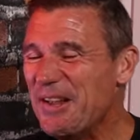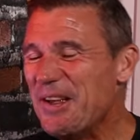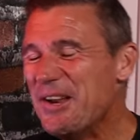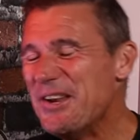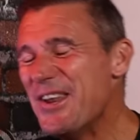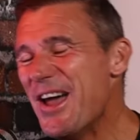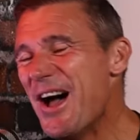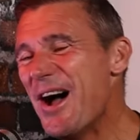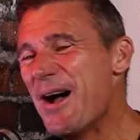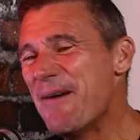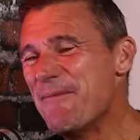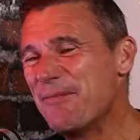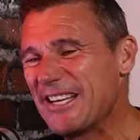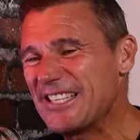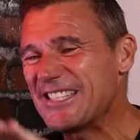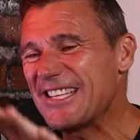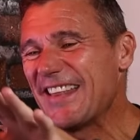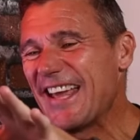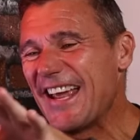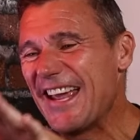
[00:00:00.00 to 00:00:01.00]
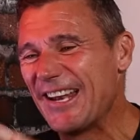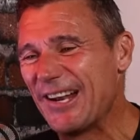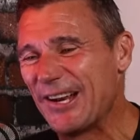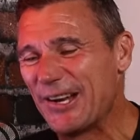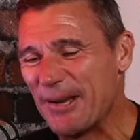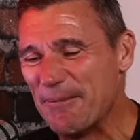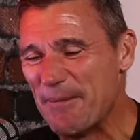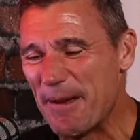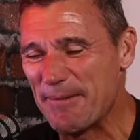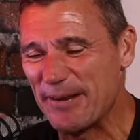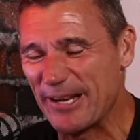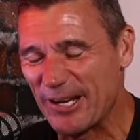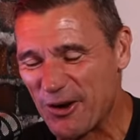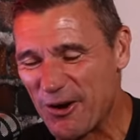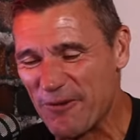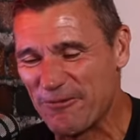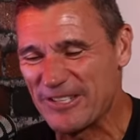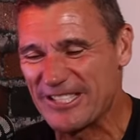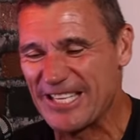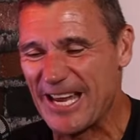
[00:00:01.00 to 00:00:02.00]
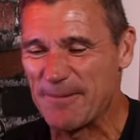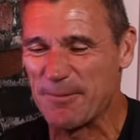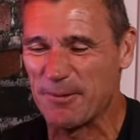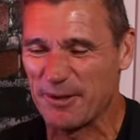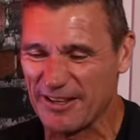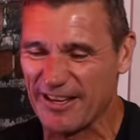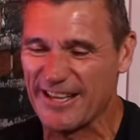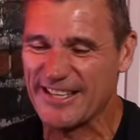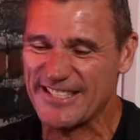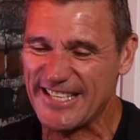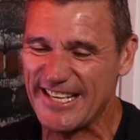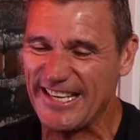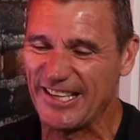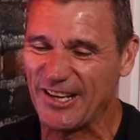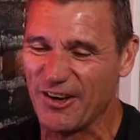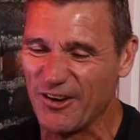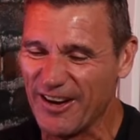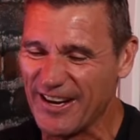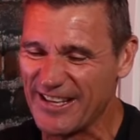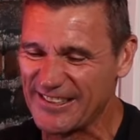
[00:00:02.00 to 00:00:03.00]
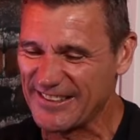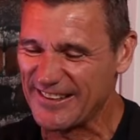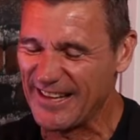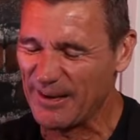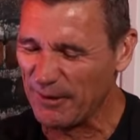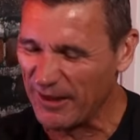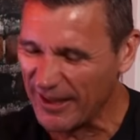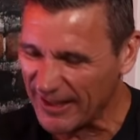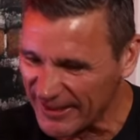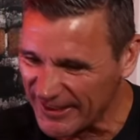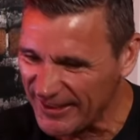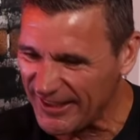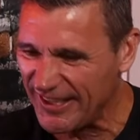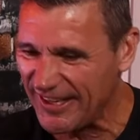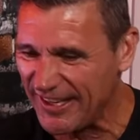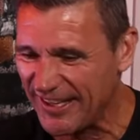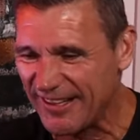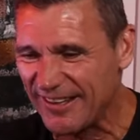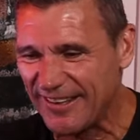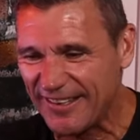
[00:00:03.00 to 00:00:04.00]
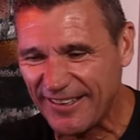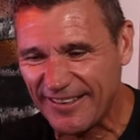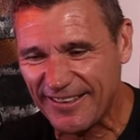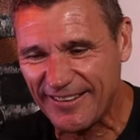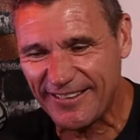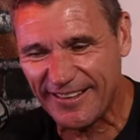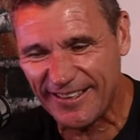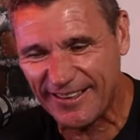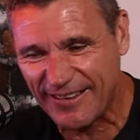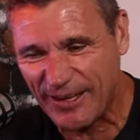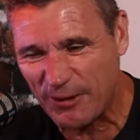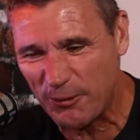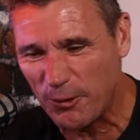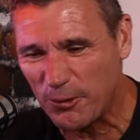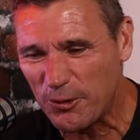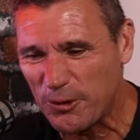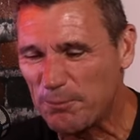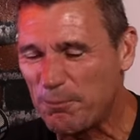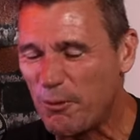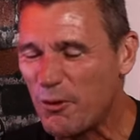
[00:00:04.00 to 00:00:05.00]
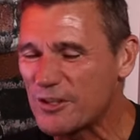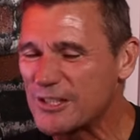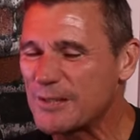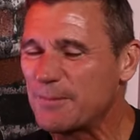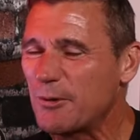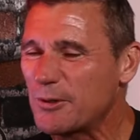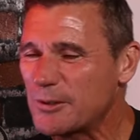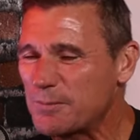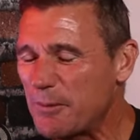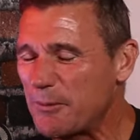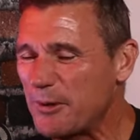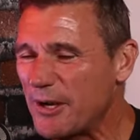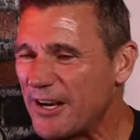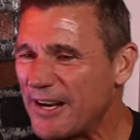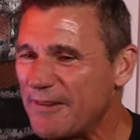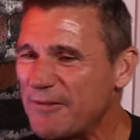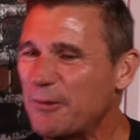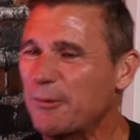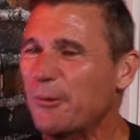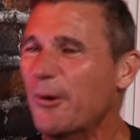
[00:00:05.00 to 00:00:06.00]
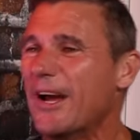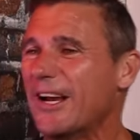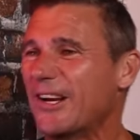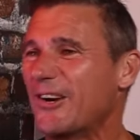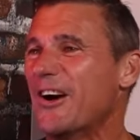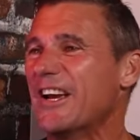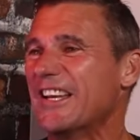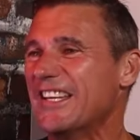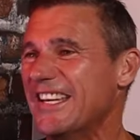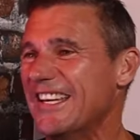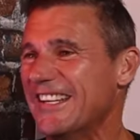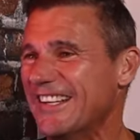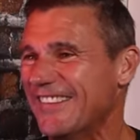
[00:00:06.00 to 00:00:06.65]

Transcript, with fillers: I, no, I'm guessing they had a, maybe a coffee table with like ten guys, and they were like, yeah, they're, they're all good possibles, but we don't have the right guy yet.